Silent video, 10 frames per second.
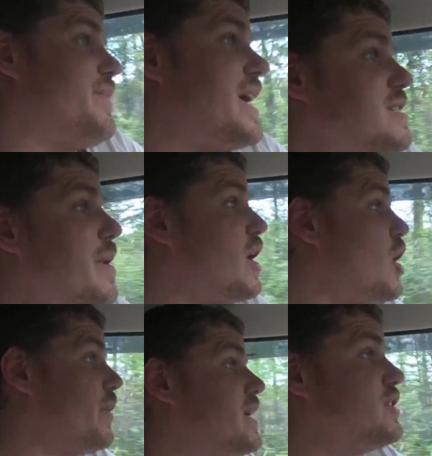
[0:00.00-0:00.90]
that's about
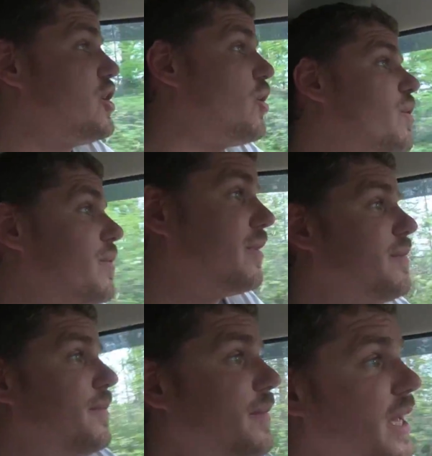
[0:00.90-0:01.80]
all we can do.
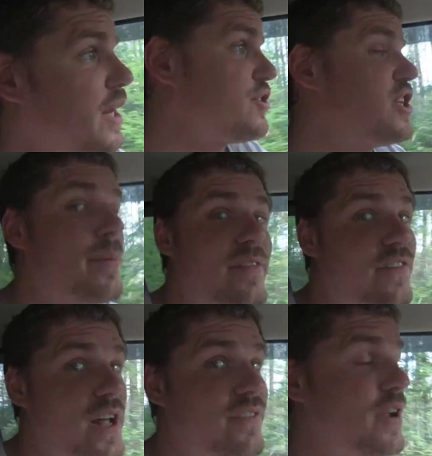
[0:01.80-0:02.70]
It'll still be
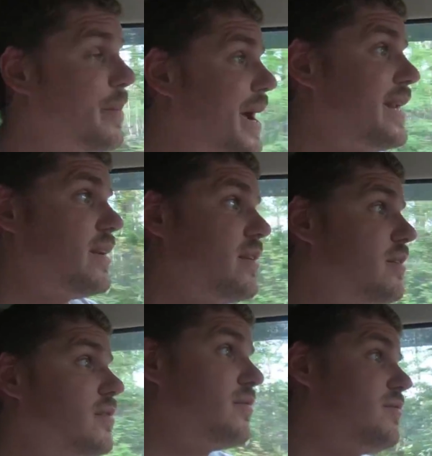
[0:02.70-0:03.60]
fun if they're biting.
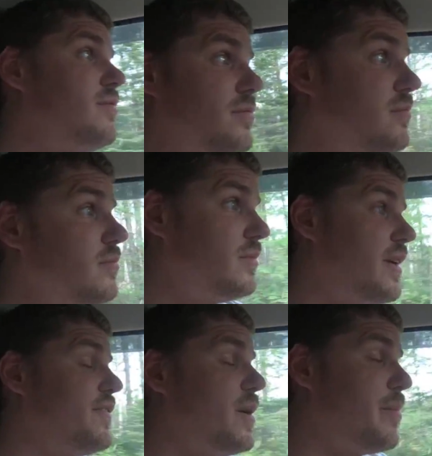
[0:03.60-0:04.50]

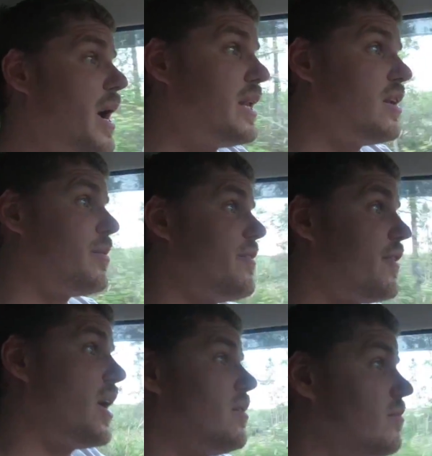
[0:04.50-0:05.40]
If they're biting, it'll be
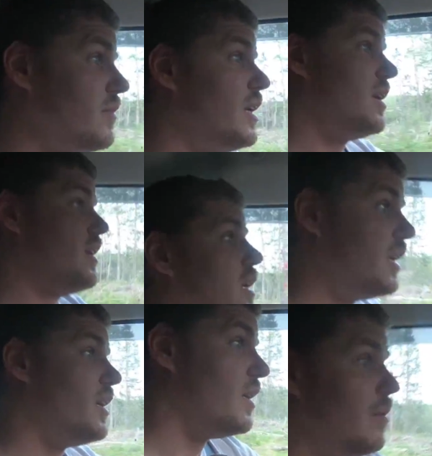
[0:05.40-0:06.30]
fun.
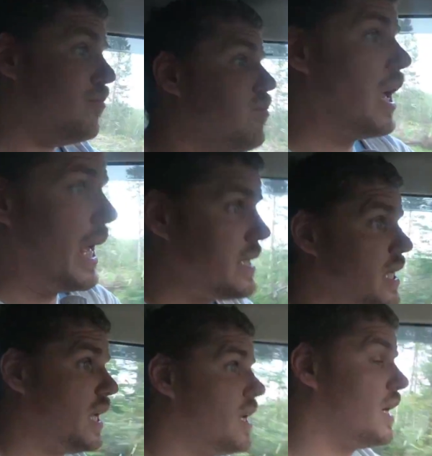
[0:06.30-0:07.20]
But